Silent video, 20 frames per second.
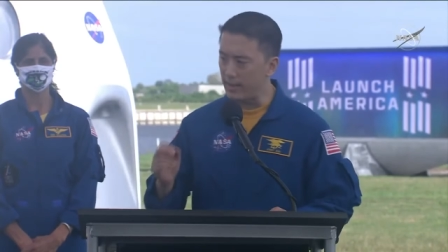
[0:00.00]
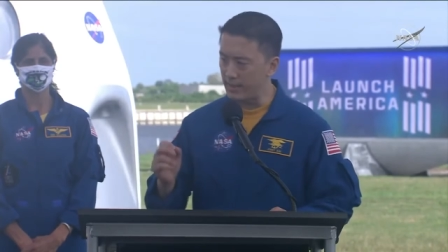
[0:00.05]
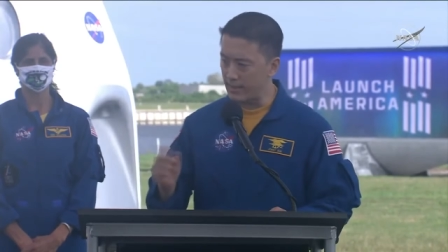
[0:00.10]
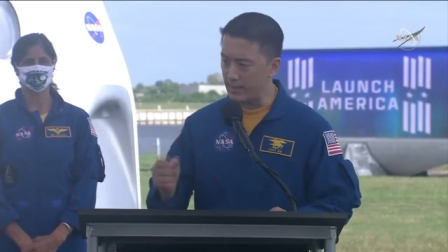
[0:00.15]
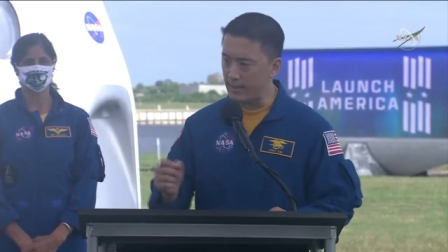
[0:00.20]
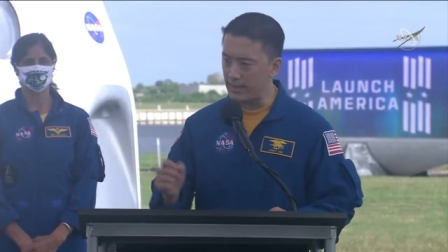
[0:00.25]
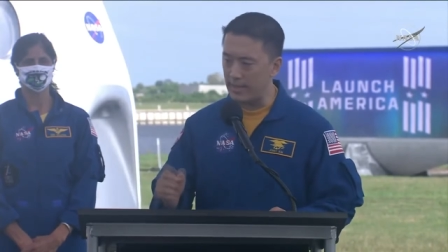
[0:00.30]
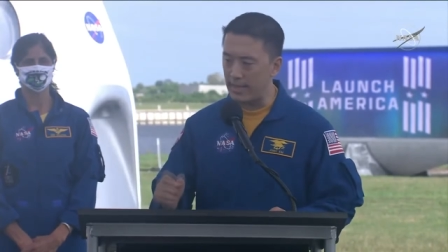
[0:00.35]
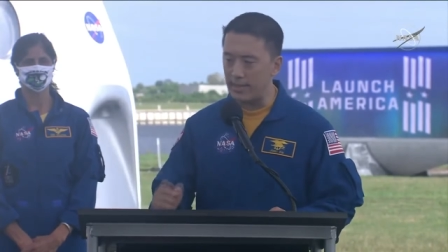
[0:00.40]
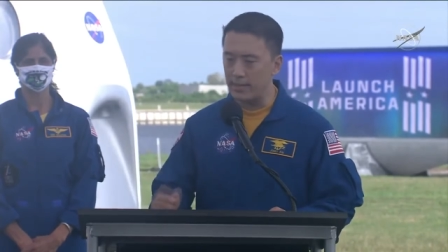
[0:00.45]
the,
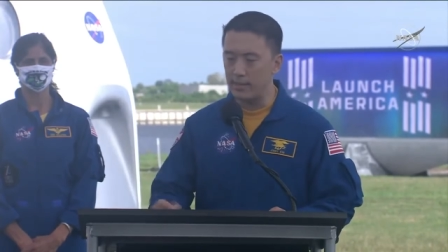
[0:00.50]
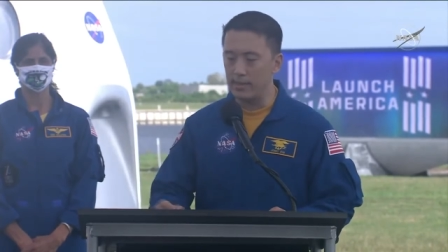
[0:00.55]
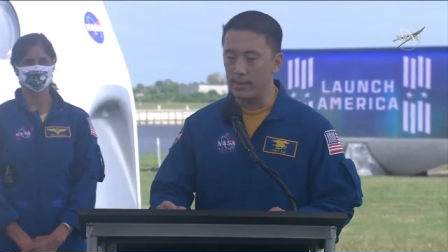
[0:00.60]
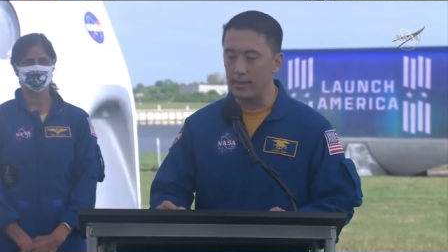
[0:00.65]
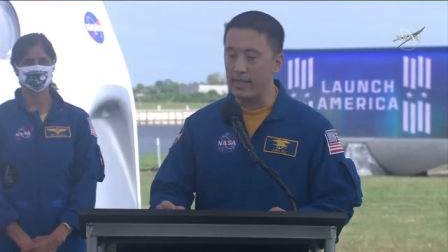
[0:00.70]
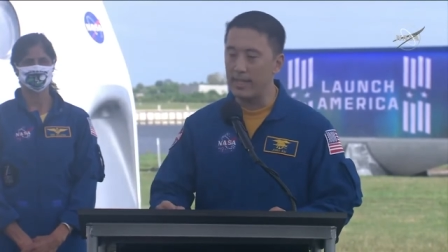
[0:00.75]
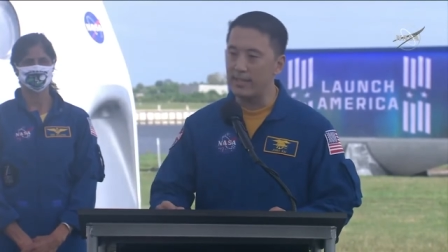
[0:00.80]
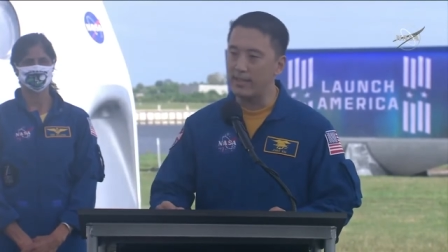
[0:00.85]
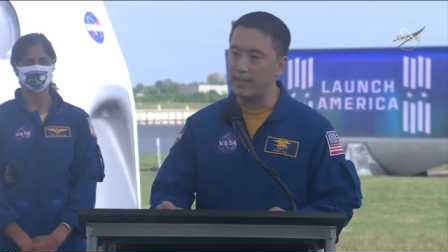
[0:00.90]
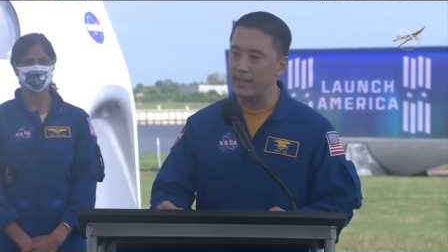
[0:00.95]
success,
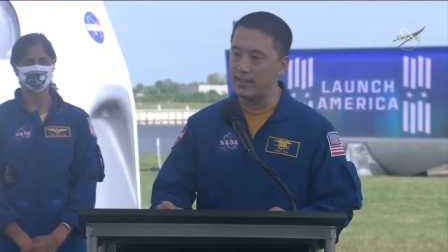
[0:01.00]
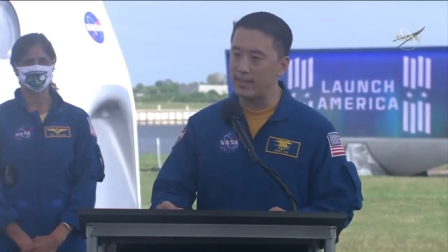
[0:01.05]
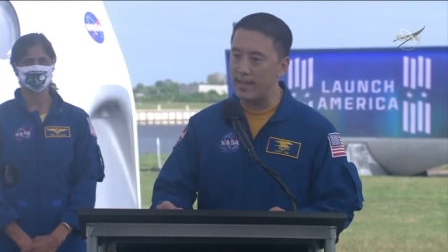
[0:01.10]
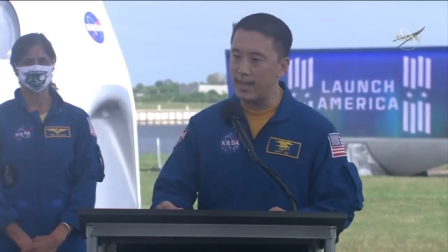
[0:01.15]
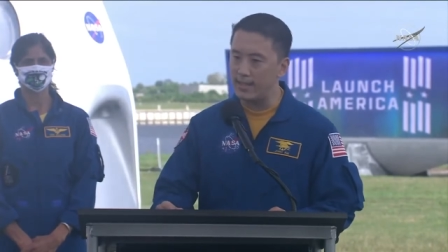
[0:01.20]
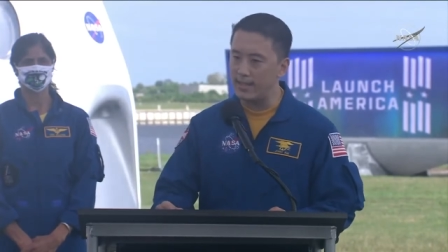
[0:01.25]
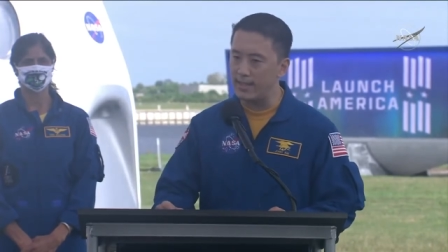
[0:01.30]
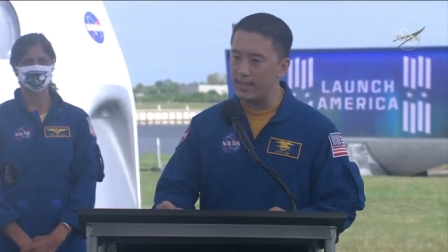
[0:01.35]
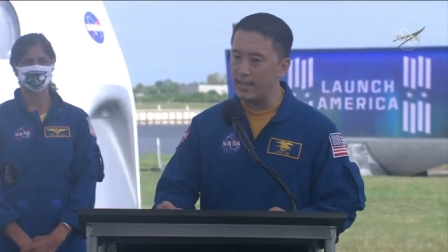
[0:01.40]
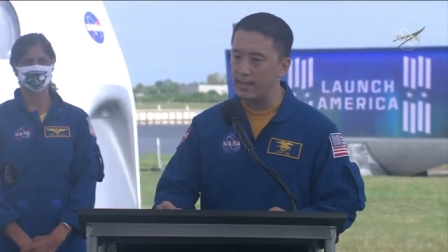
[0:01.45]
the
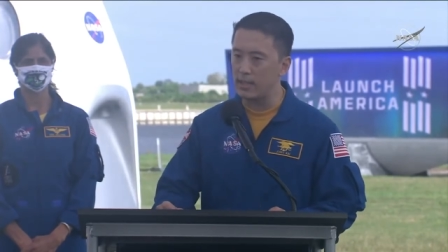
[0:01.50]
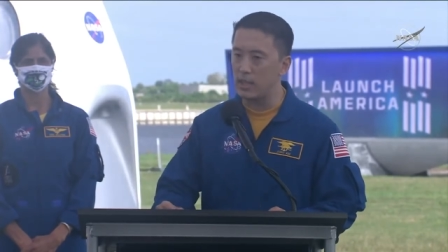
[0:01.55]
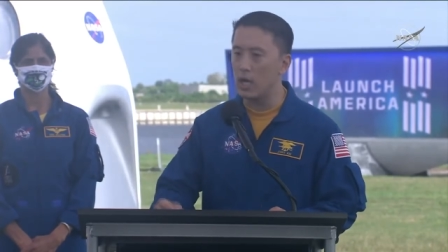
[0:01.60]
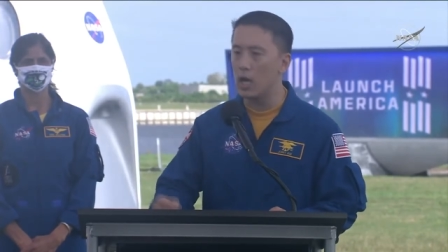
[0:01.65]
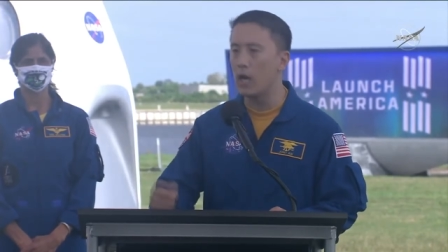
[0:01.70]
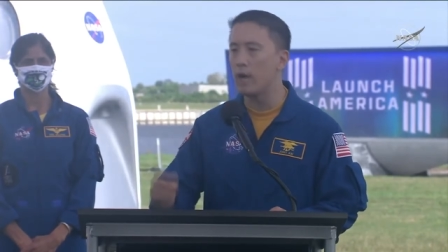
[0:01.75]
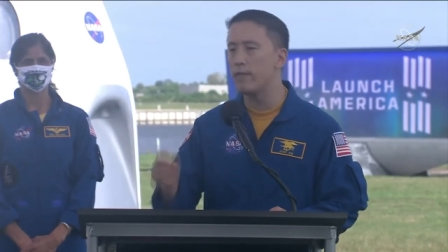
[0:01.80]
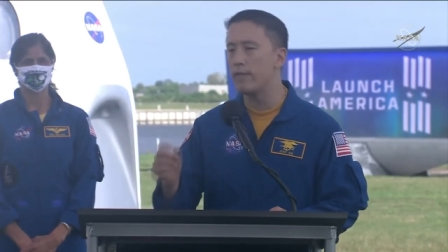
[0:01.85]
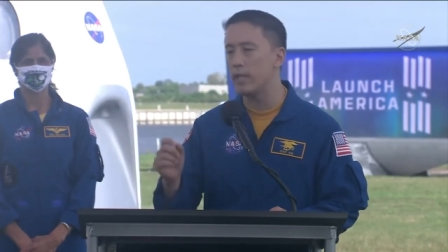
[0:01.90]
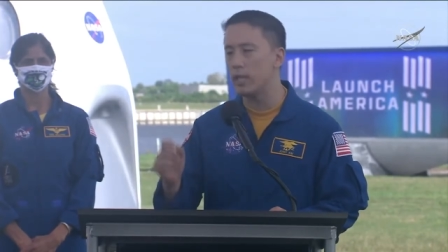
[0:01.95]
successes
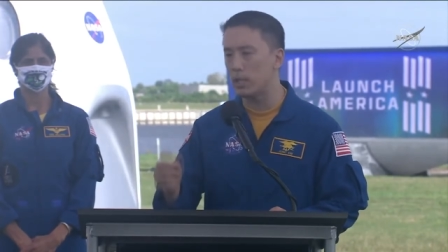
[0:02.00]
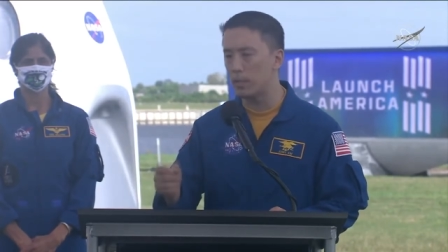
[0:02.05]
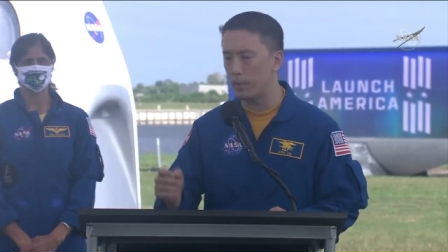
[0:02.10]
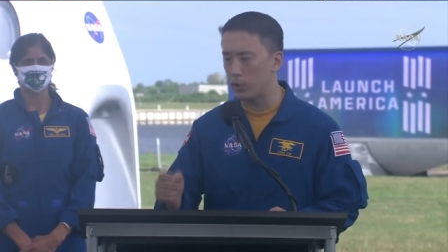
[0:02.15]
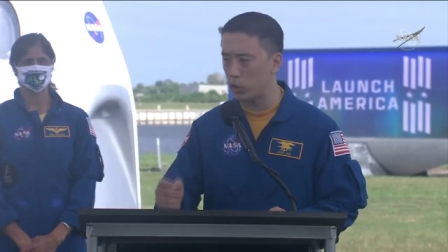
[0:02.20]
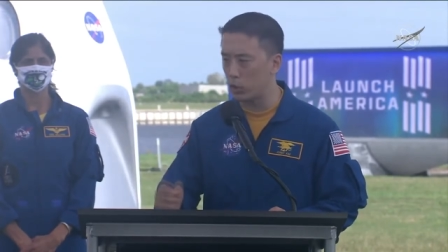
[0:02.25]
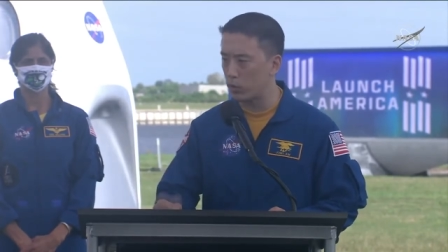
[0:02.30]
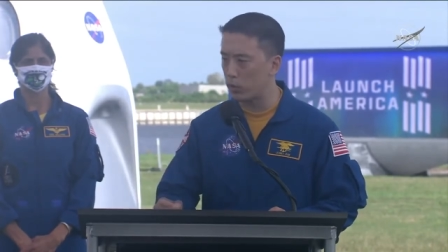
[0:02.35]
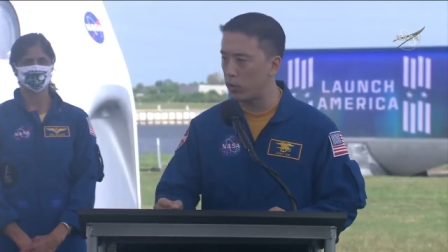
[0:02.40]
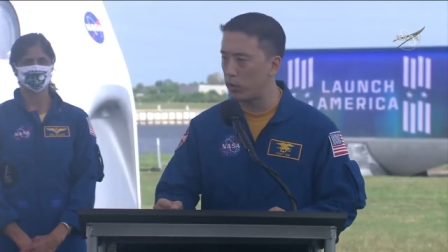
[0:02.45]
of the
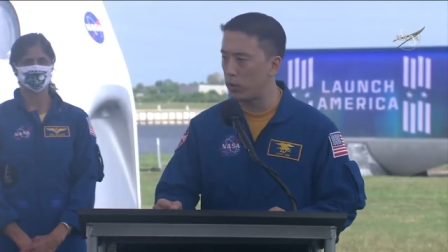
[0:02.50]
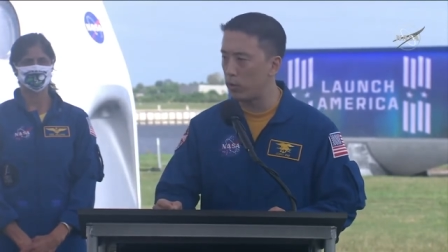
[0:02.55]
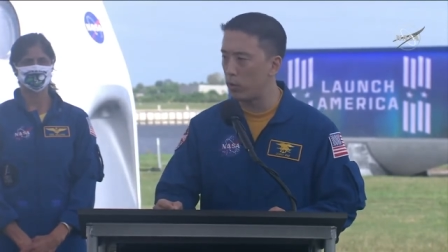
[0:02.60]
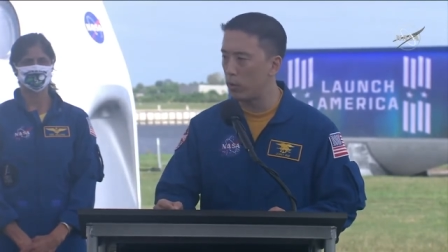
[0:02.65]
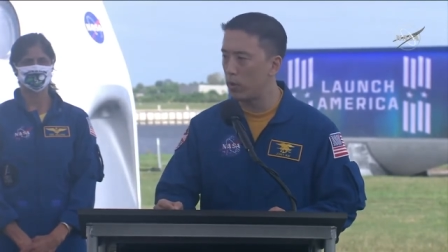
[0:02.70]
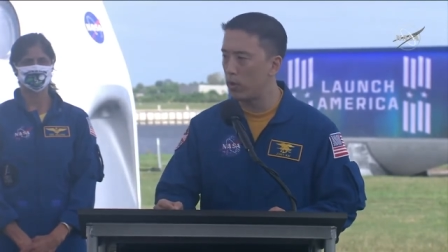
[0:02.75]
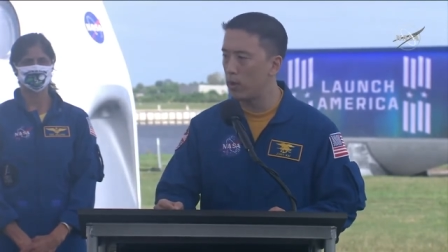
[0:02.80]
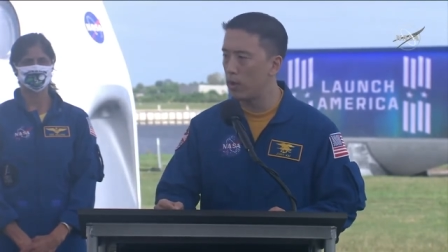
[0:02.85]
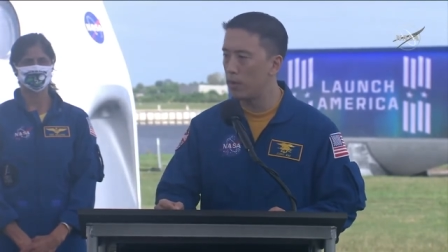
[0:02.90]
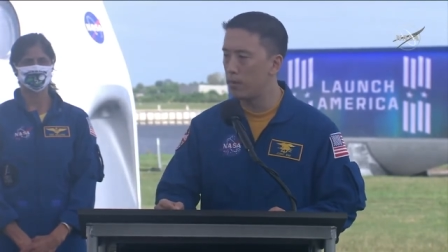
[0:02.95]
Commercial
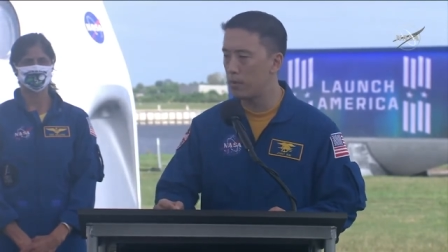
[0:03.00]
Crew